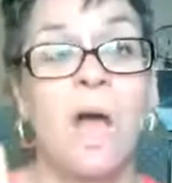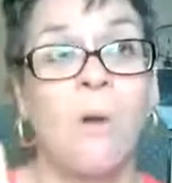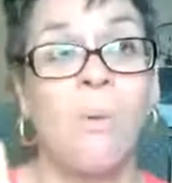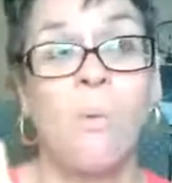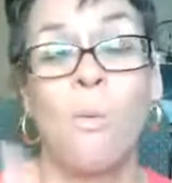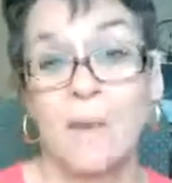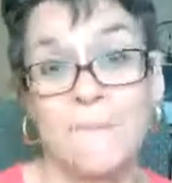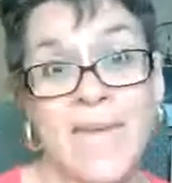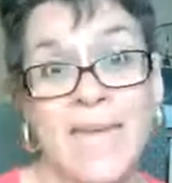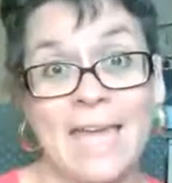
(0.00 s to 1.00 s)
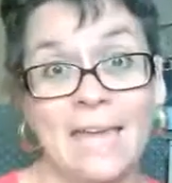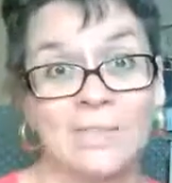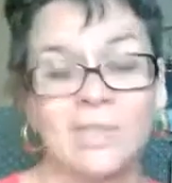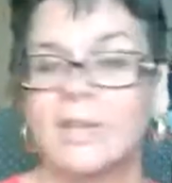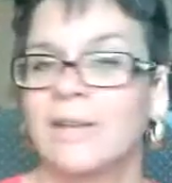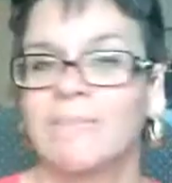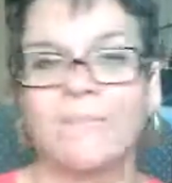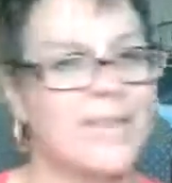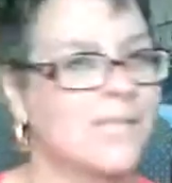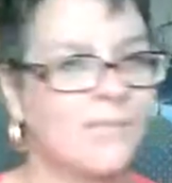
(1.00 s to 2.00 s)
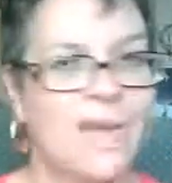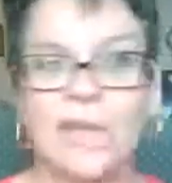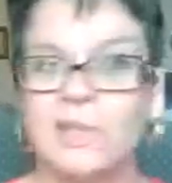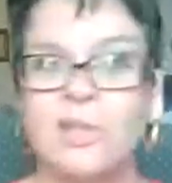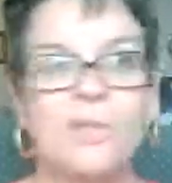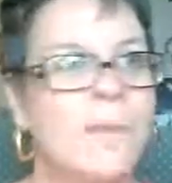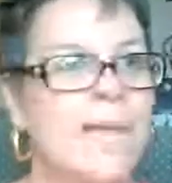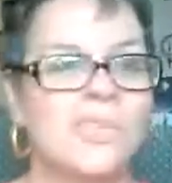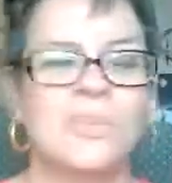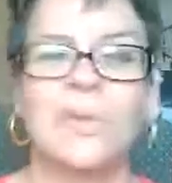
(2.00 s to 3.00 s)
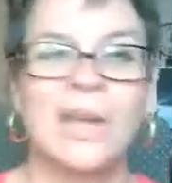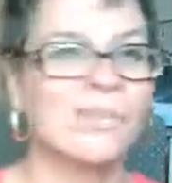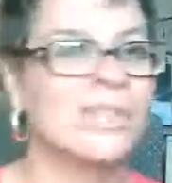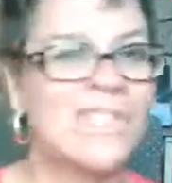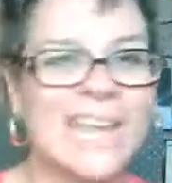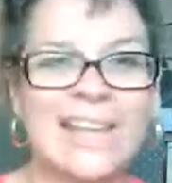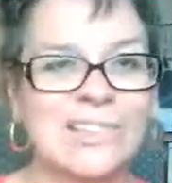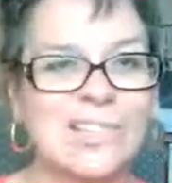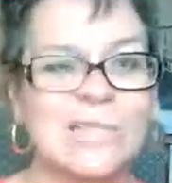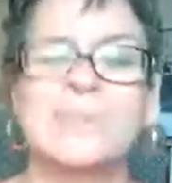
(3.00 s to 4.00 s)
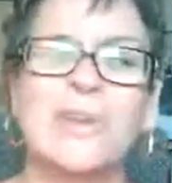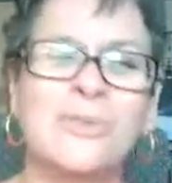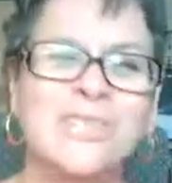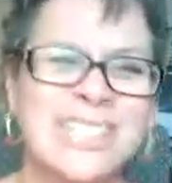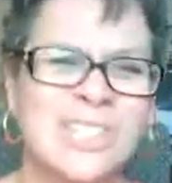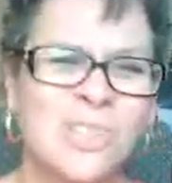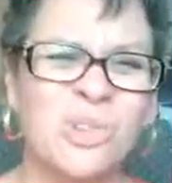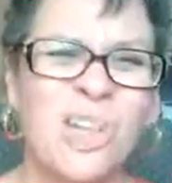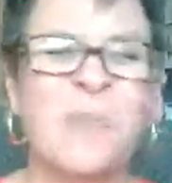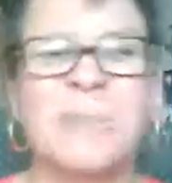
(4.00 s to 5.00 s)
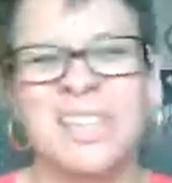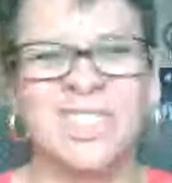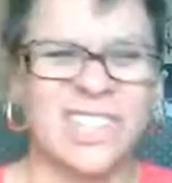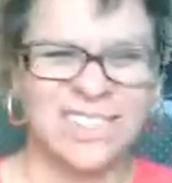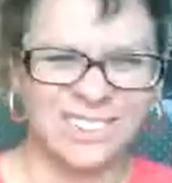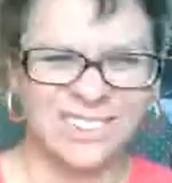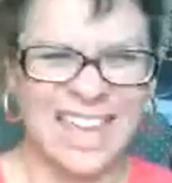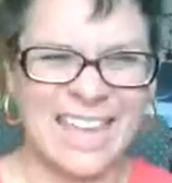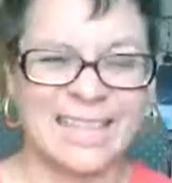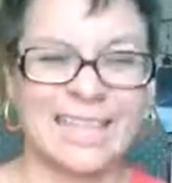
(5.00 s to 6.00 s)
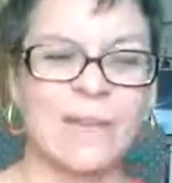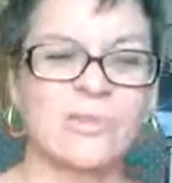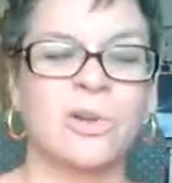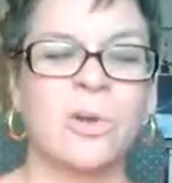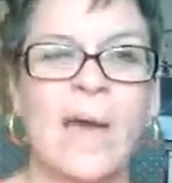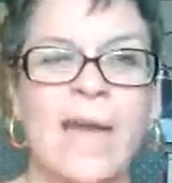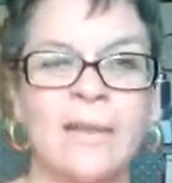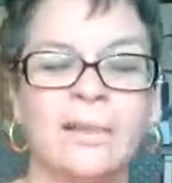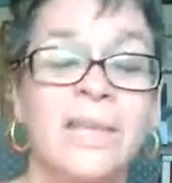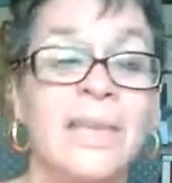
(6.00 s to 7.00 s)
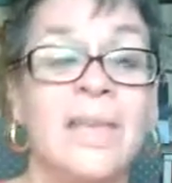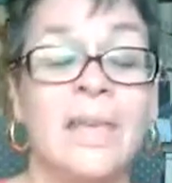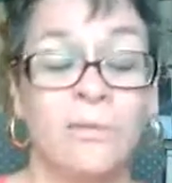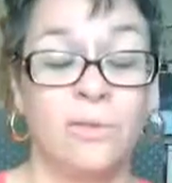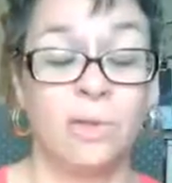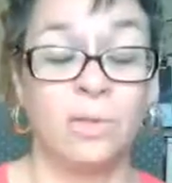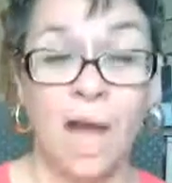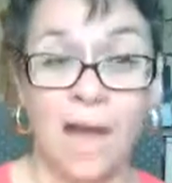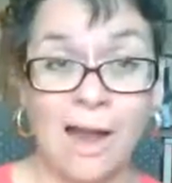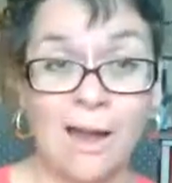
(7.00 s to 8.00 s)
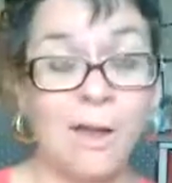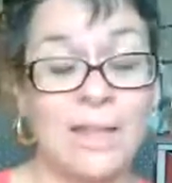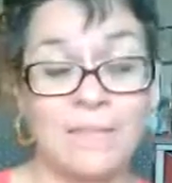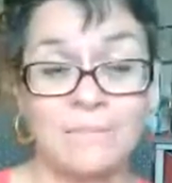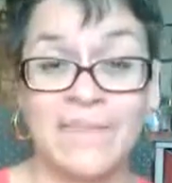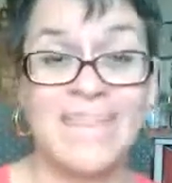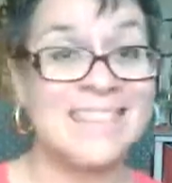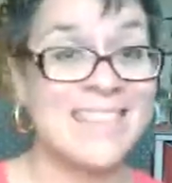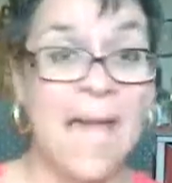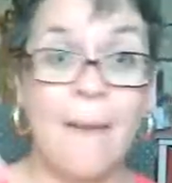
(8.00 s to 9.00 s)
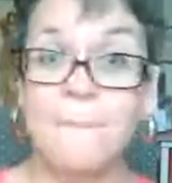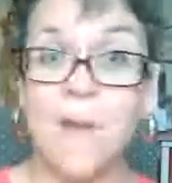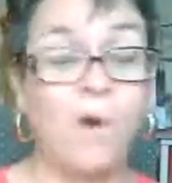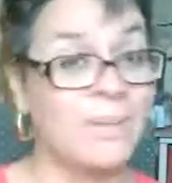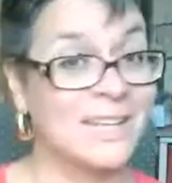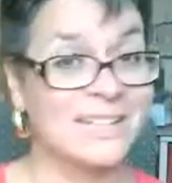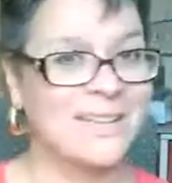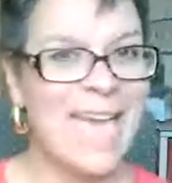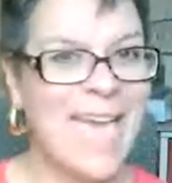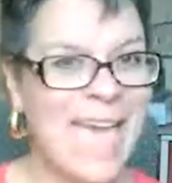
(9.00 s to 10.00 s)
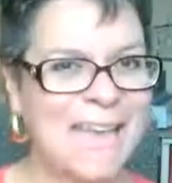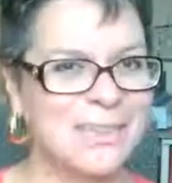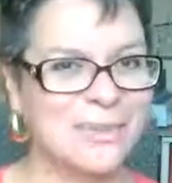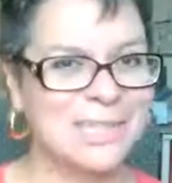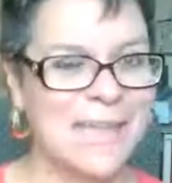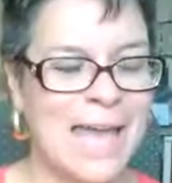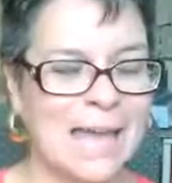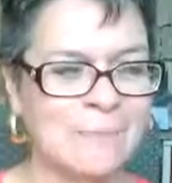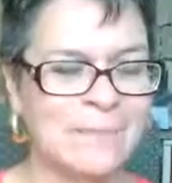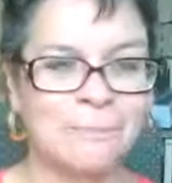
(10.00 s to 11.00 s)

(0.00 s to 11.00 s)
1 page. That's fine. 2 pages, whatever the challenge is, but don't sit too long because you get a little achy after a while. If you are in that mode, because I've had those times,